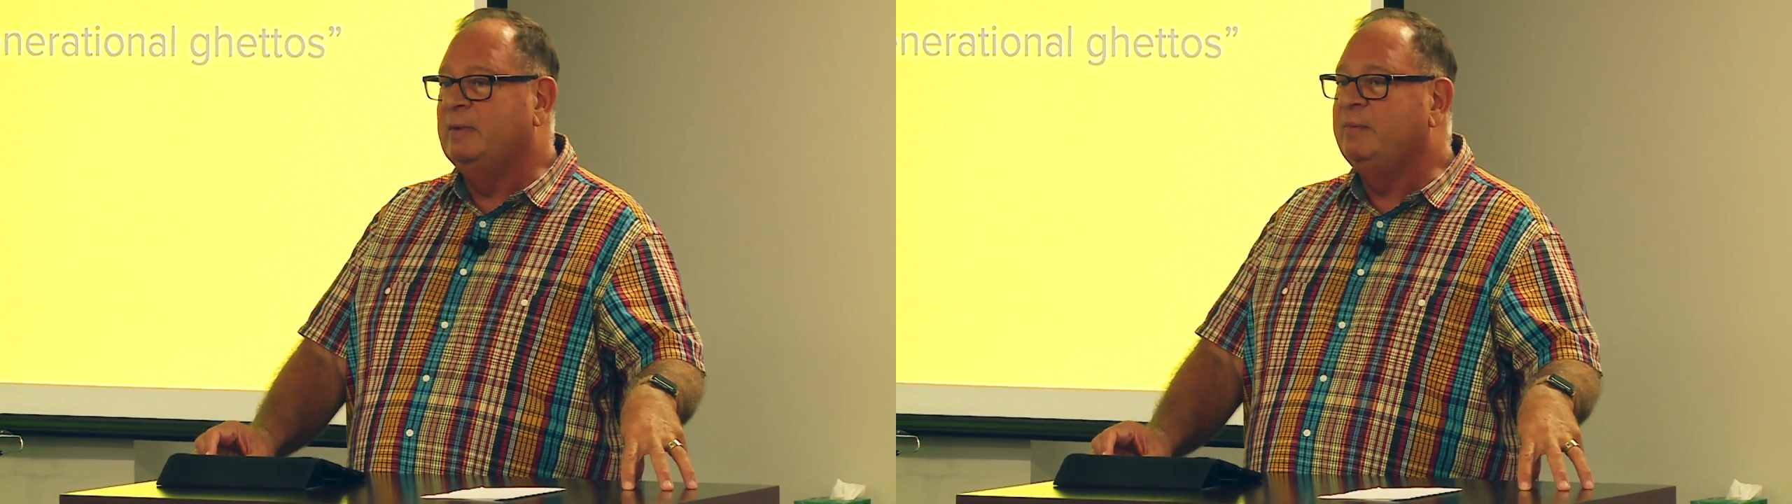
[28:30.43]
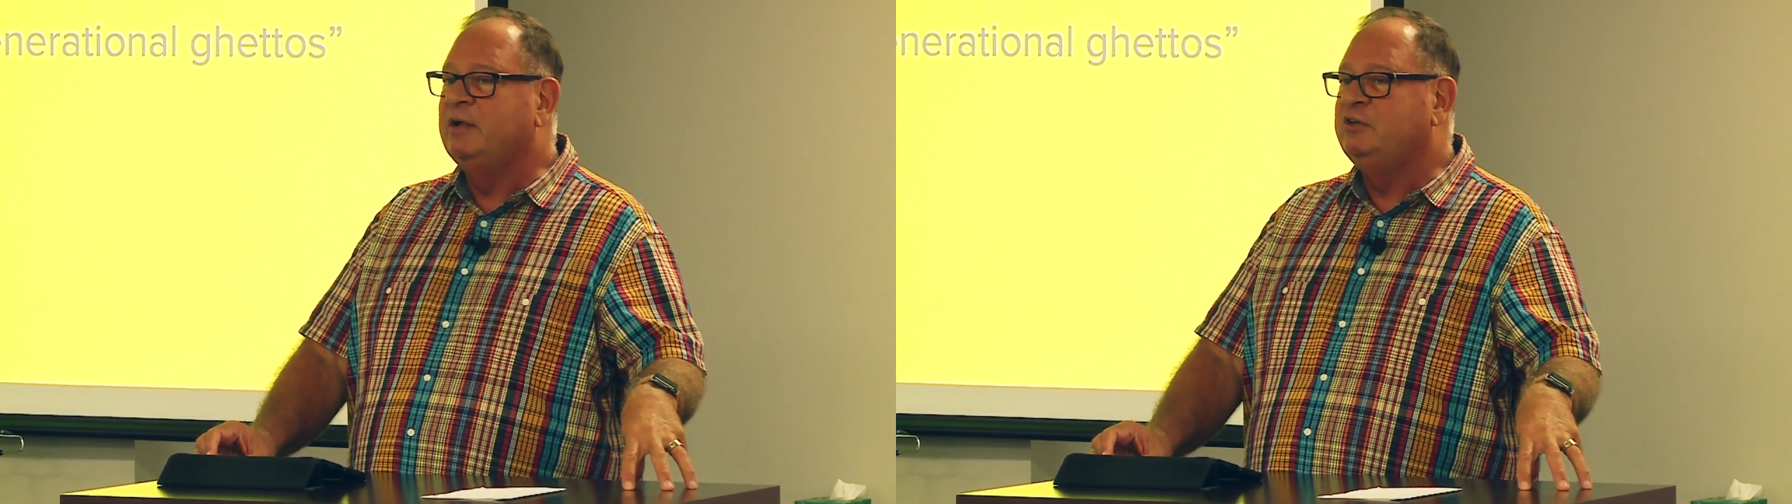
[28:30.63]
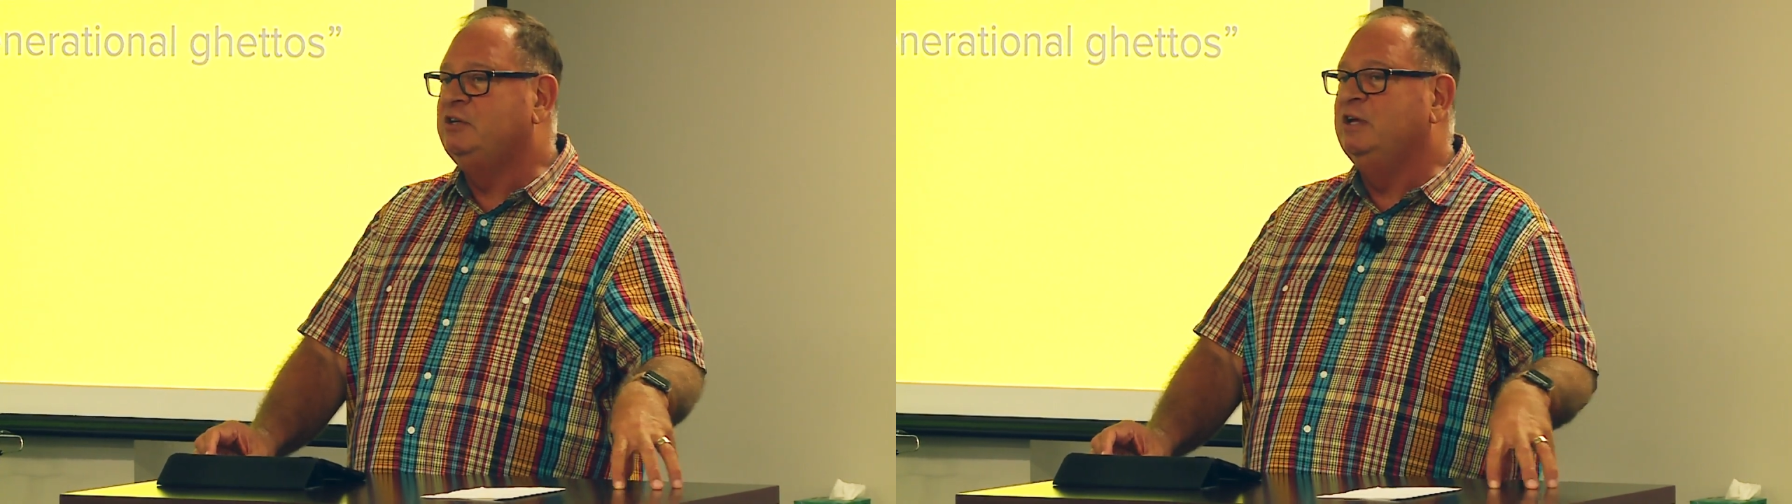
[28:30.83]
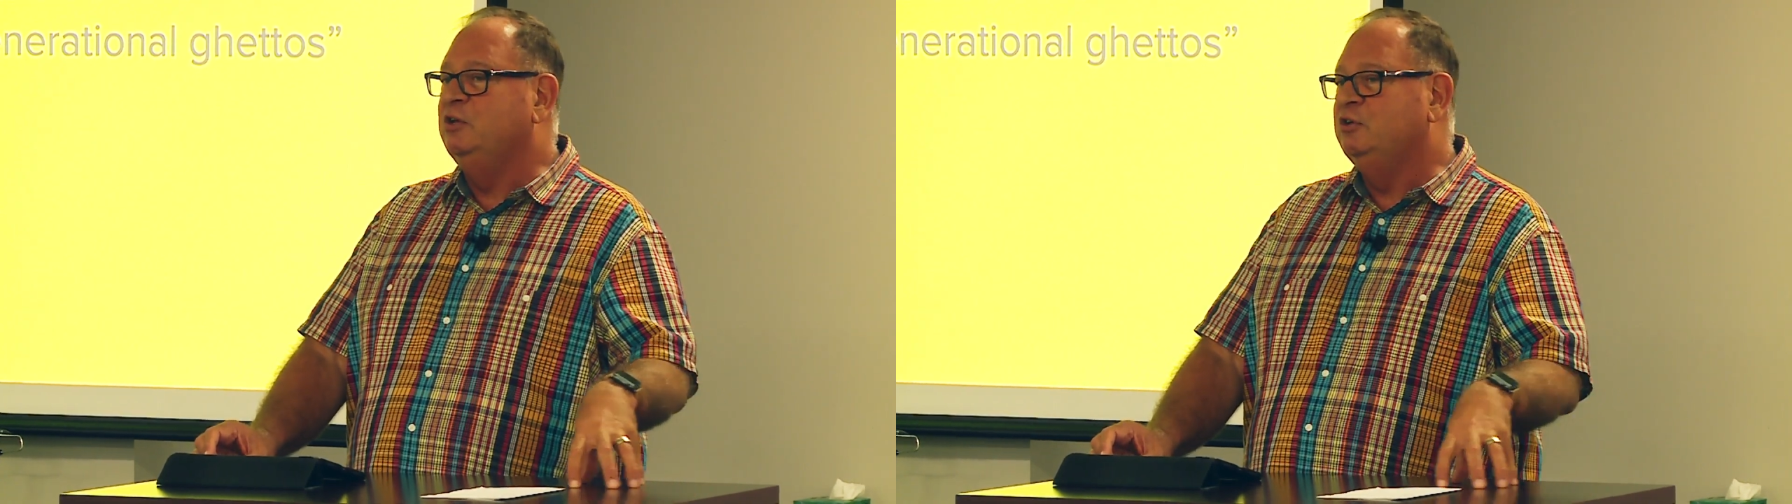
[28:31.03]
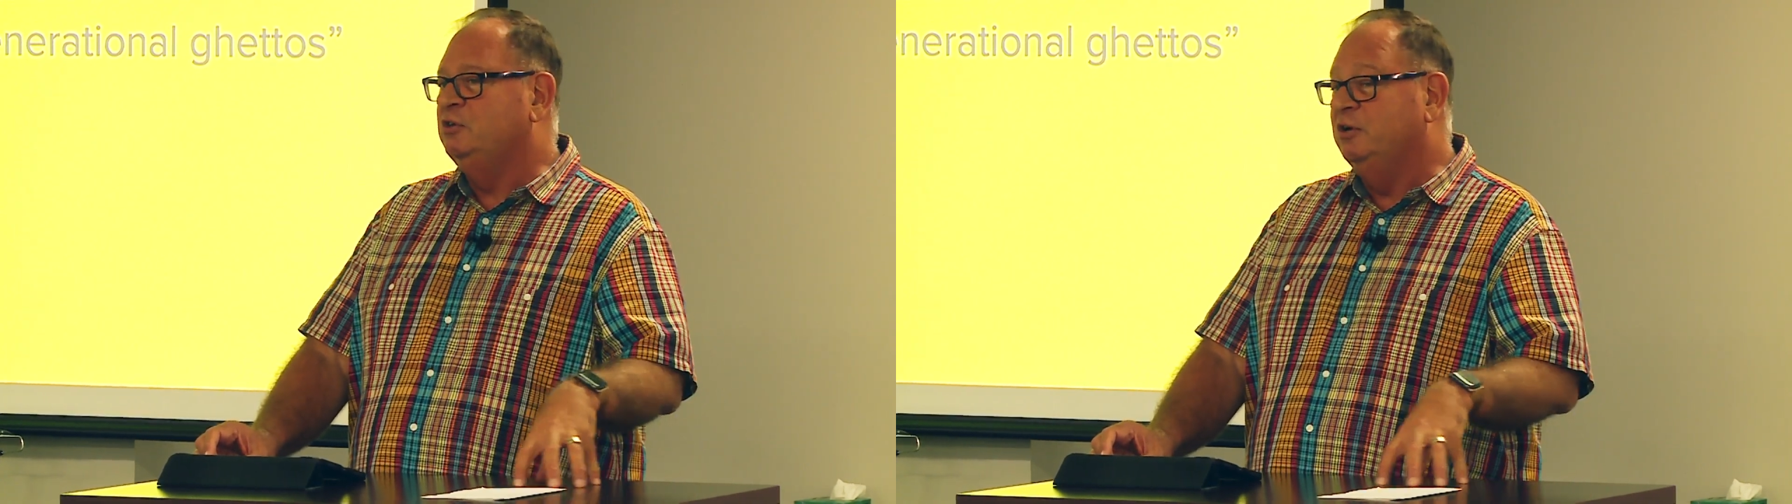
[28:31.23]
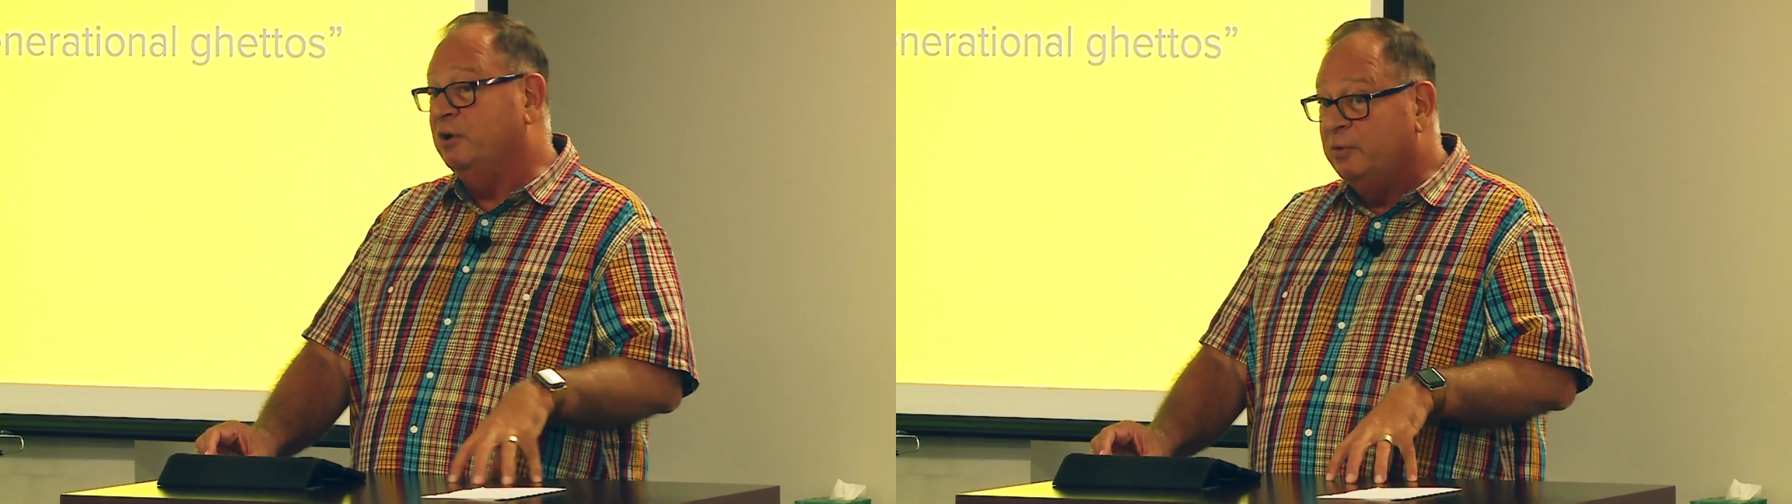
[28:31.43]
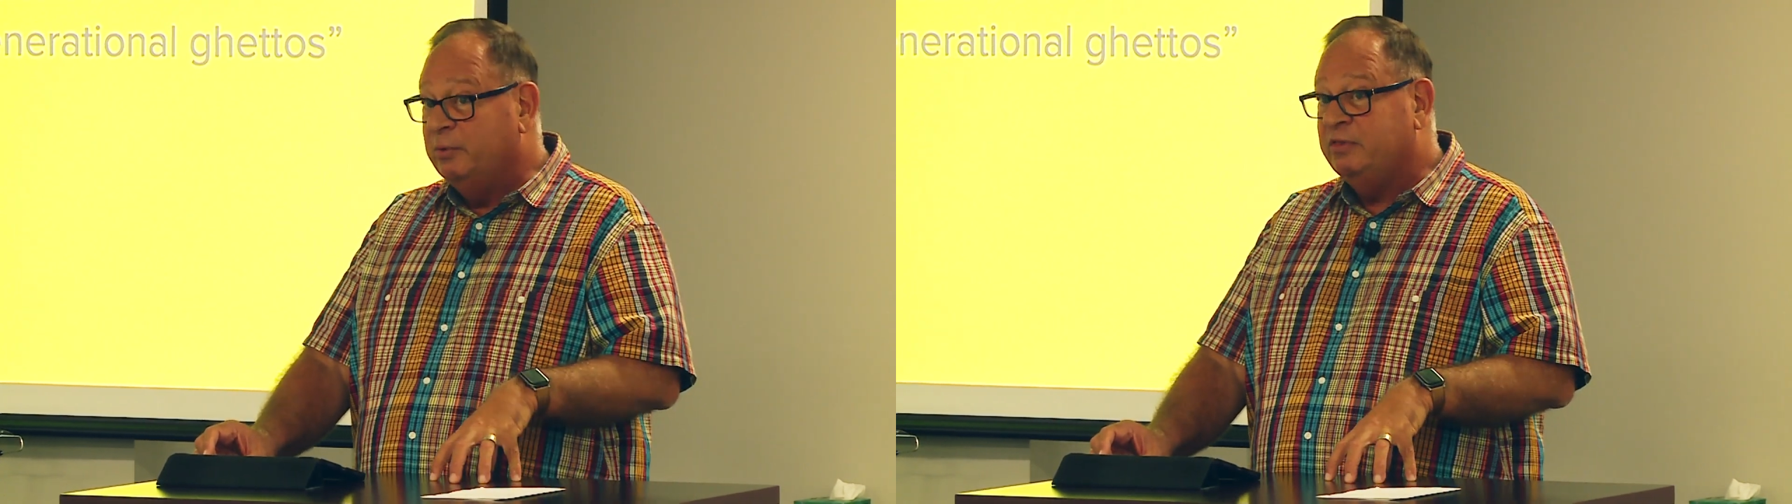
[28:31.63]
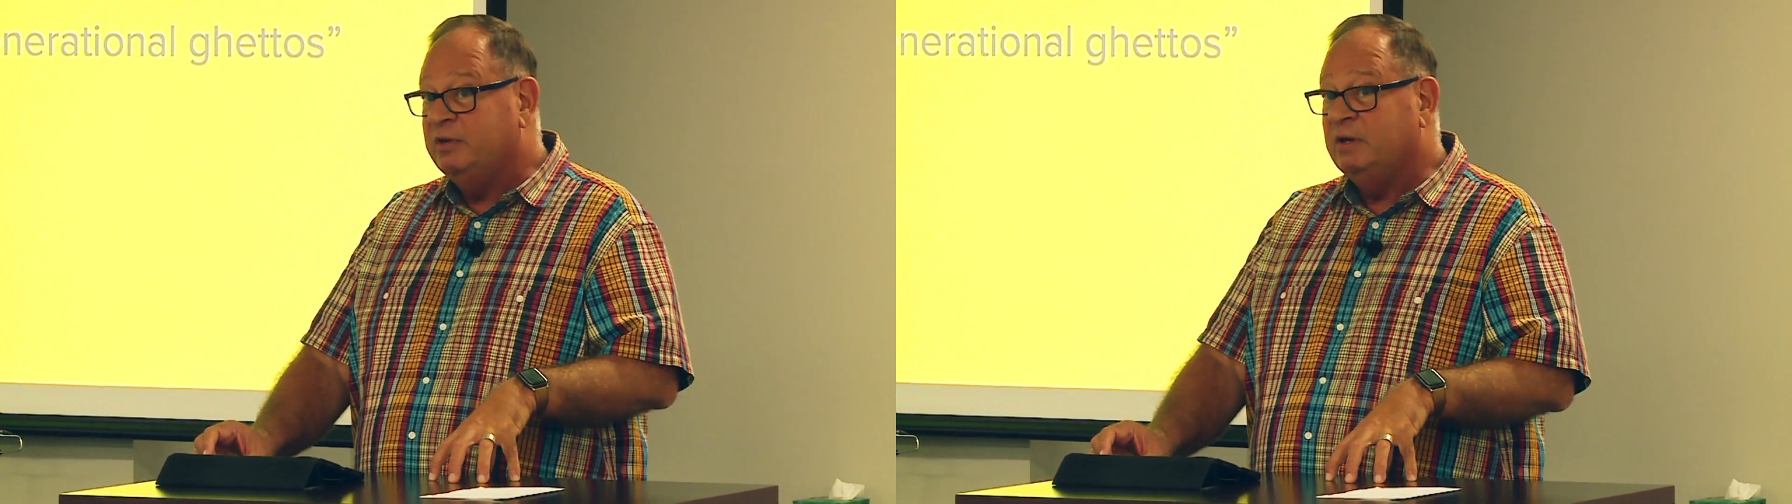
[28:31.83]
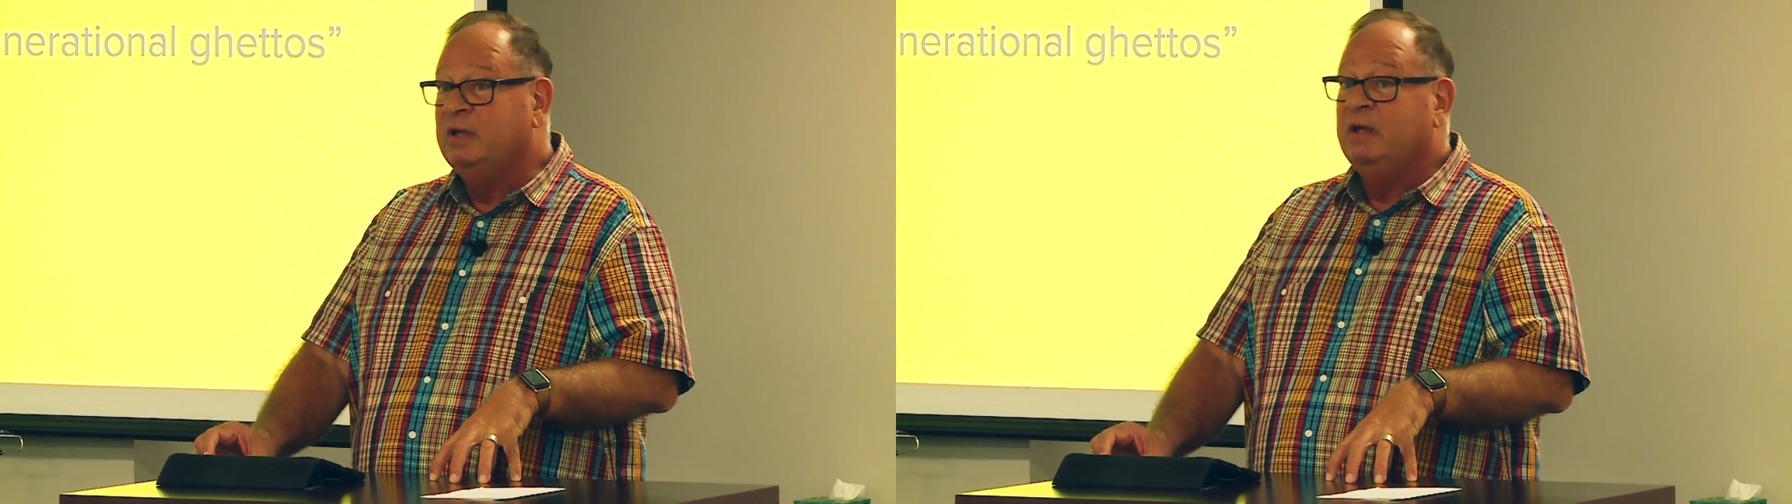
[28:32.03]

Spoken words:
I'm not saying you should go with it.